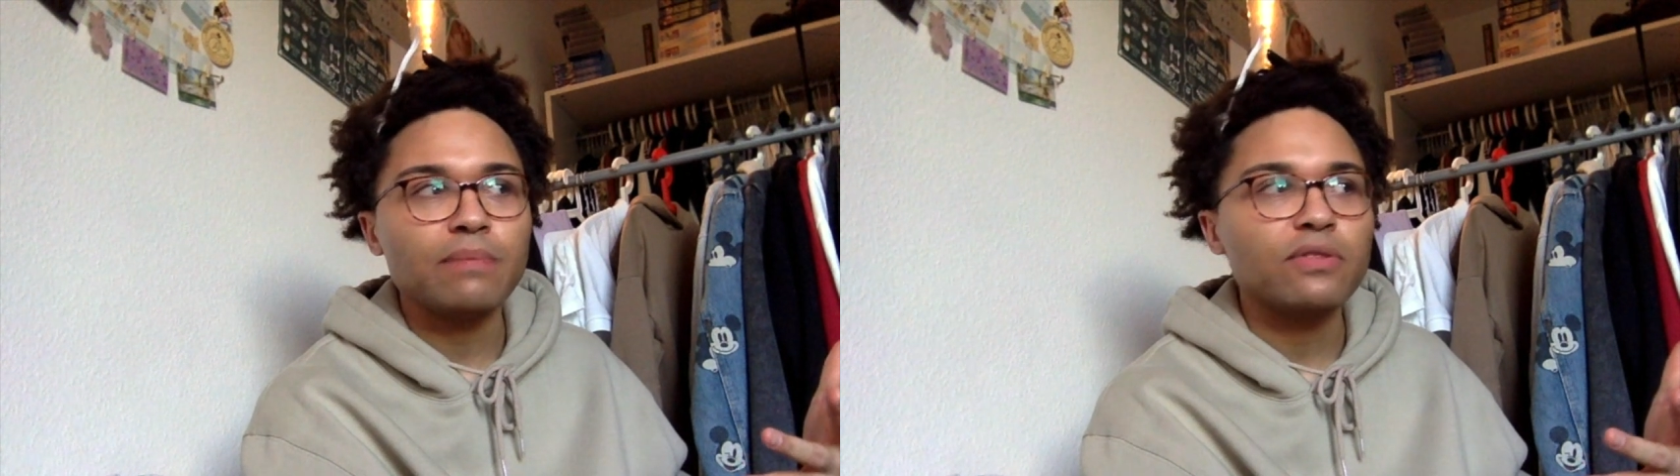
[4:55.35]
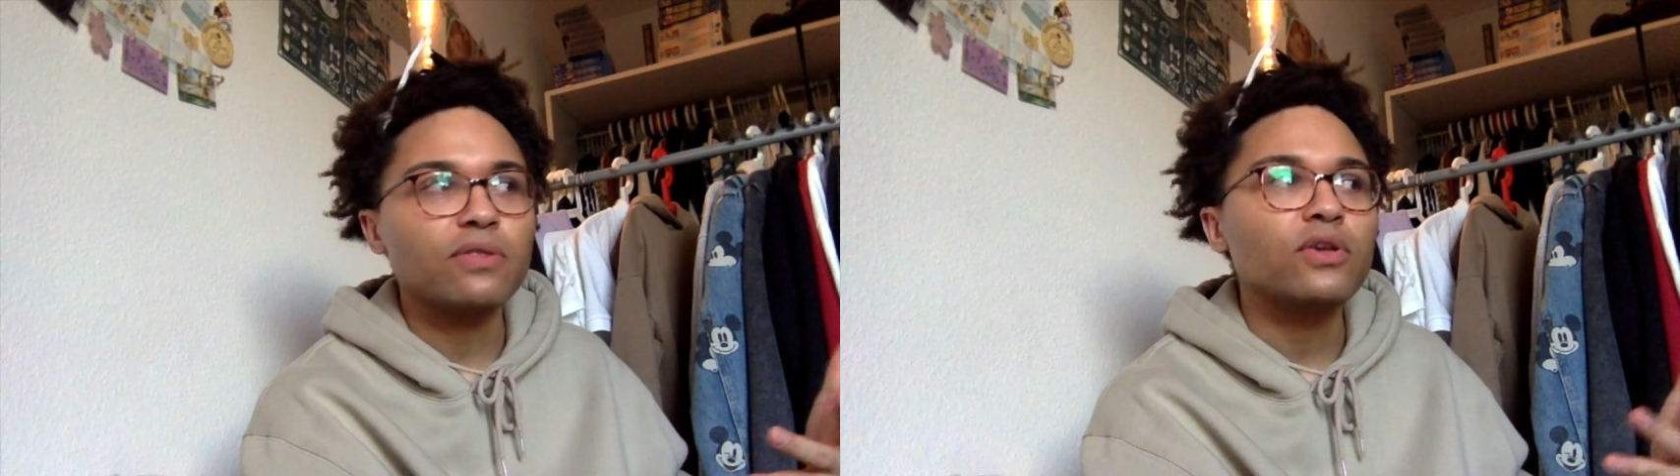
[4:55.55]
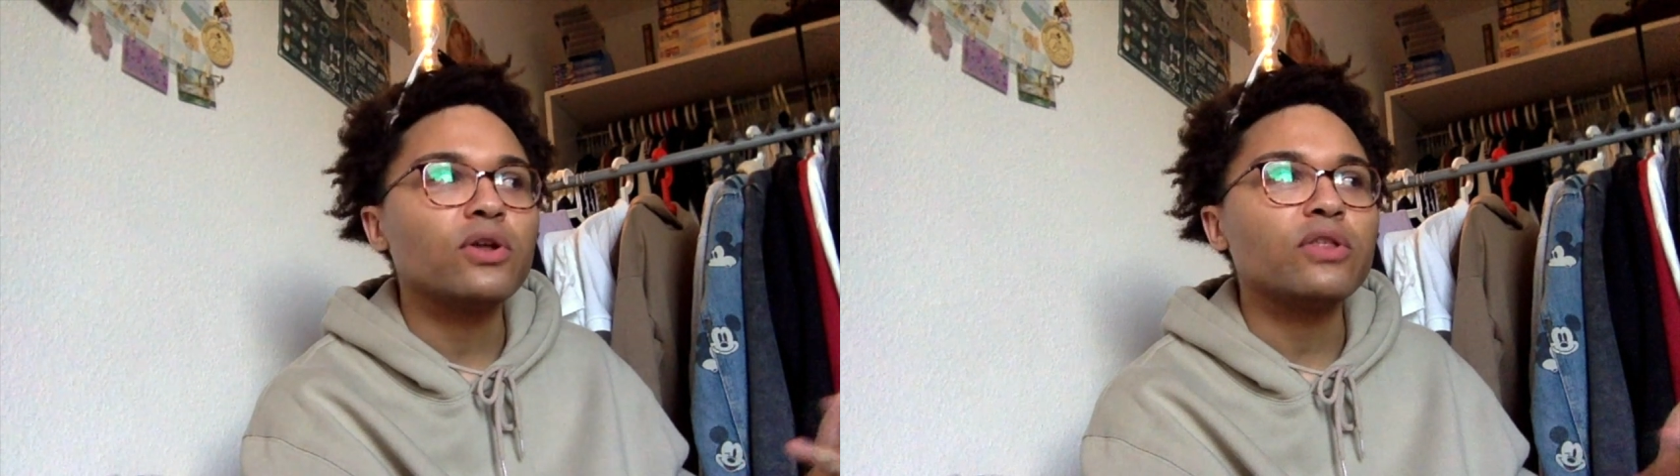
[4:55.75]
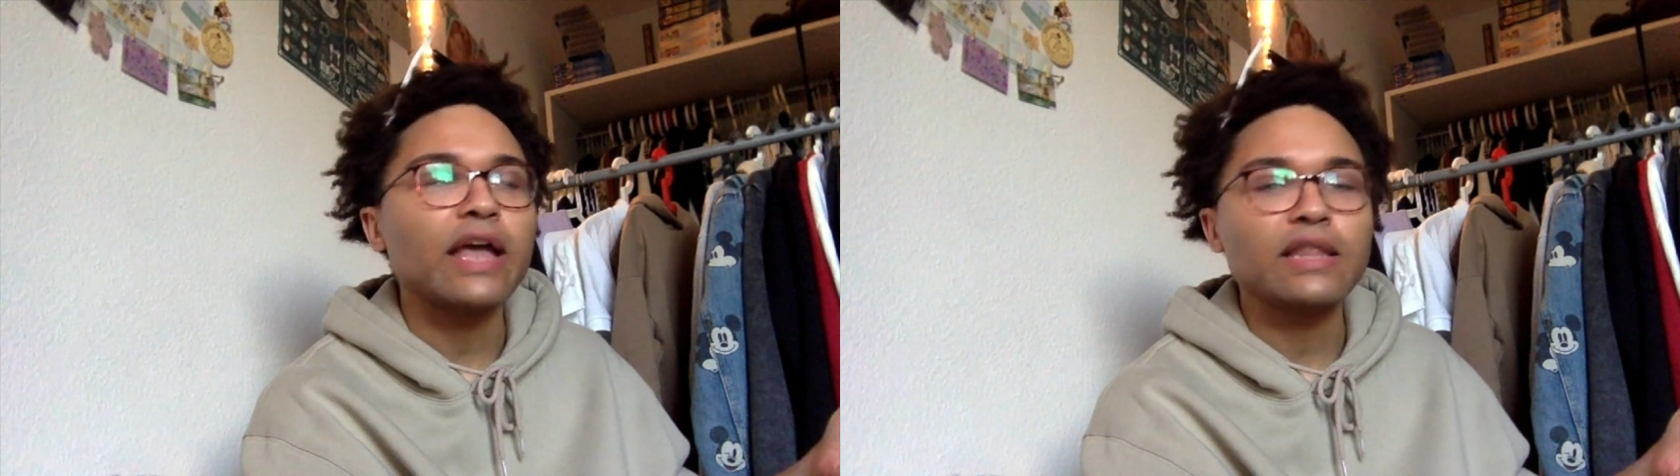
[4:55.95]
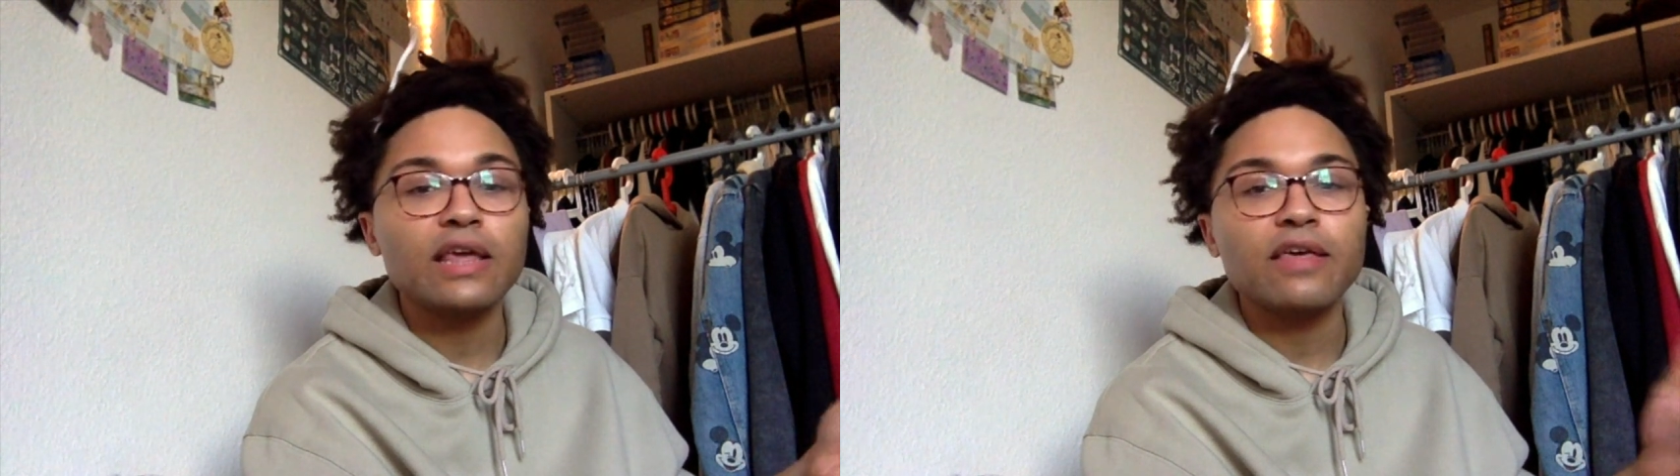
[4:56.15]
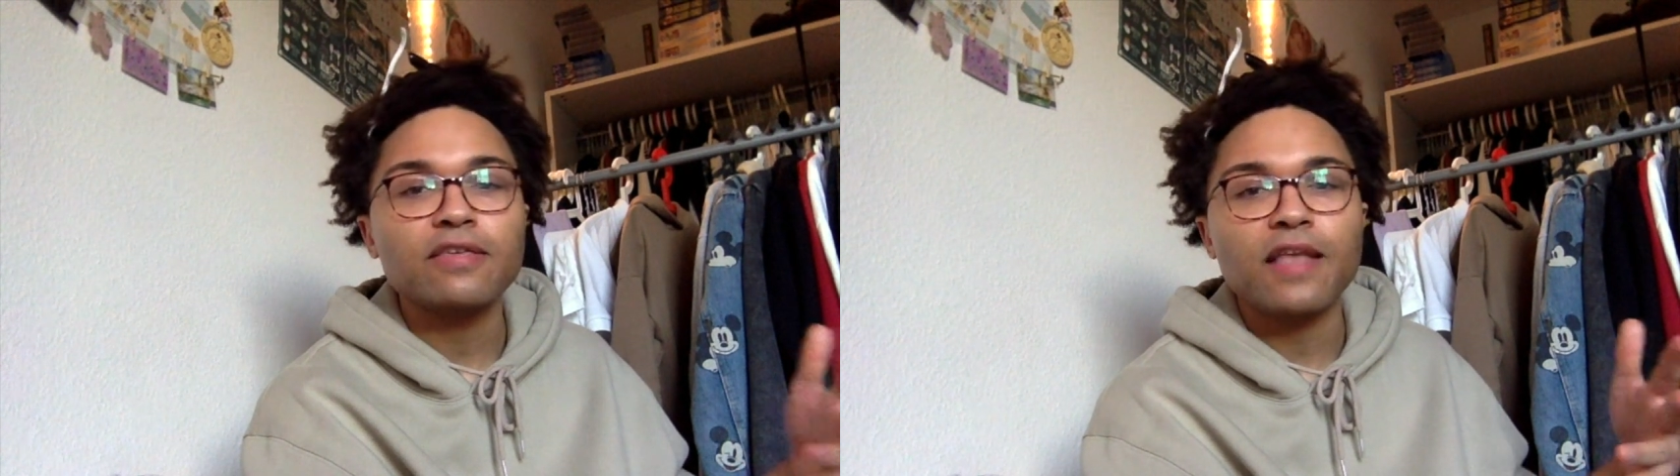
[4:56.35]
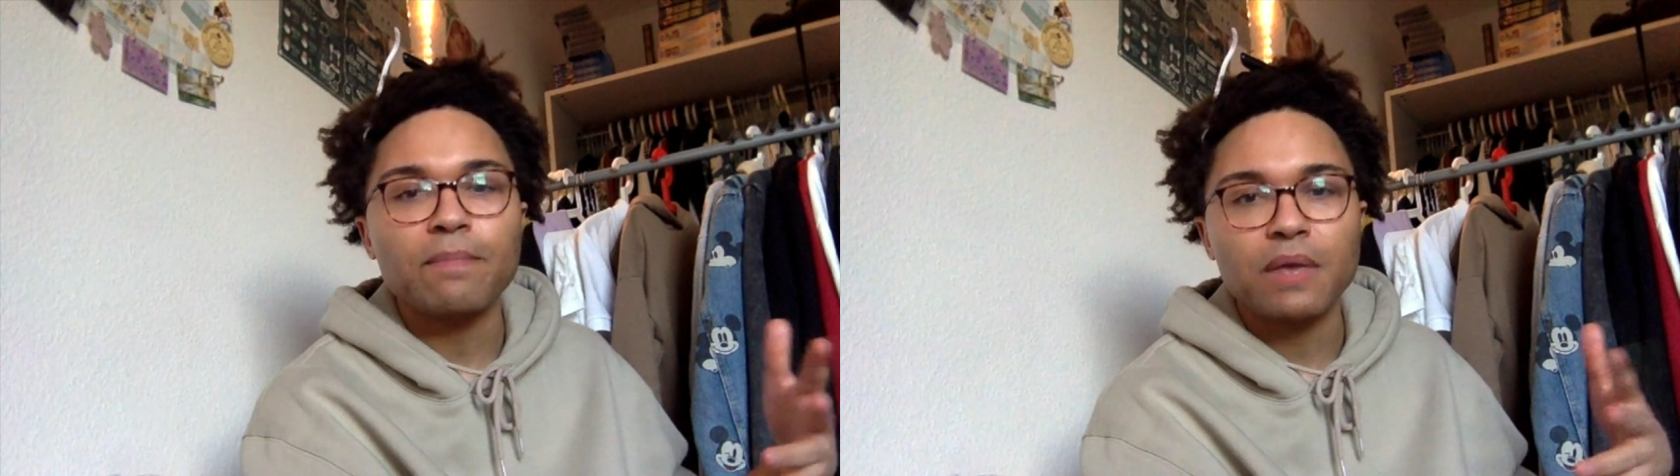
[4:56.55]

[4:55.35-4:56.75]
But you know, the idea is that